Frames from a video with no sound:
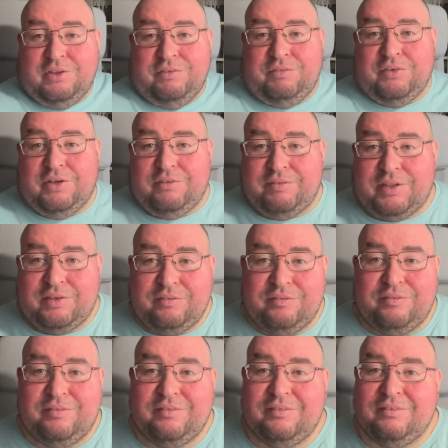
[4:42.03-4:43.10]
behind me.
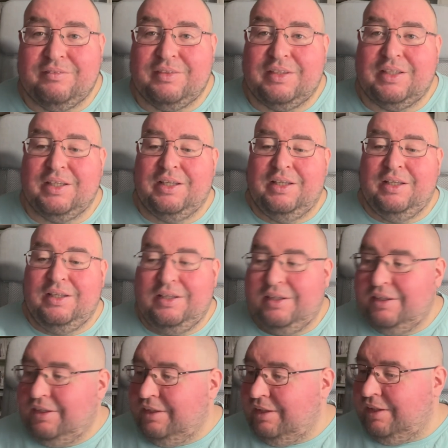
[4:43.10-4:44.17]

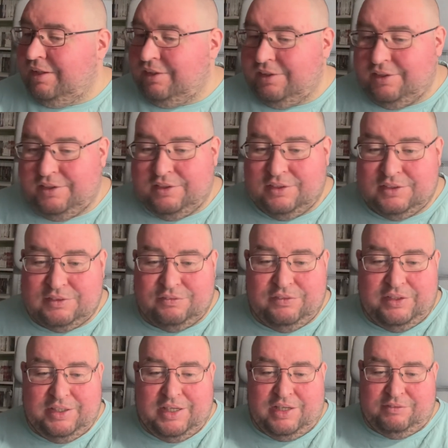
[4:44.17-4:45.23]
And some
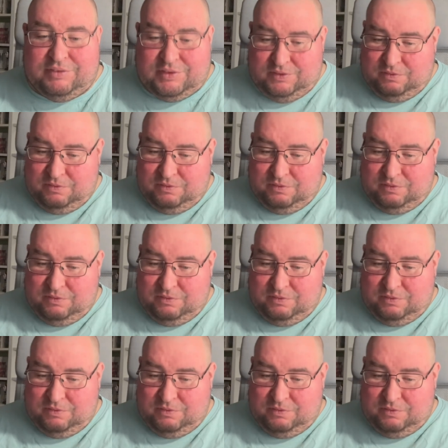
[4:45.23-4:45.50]
Wii games.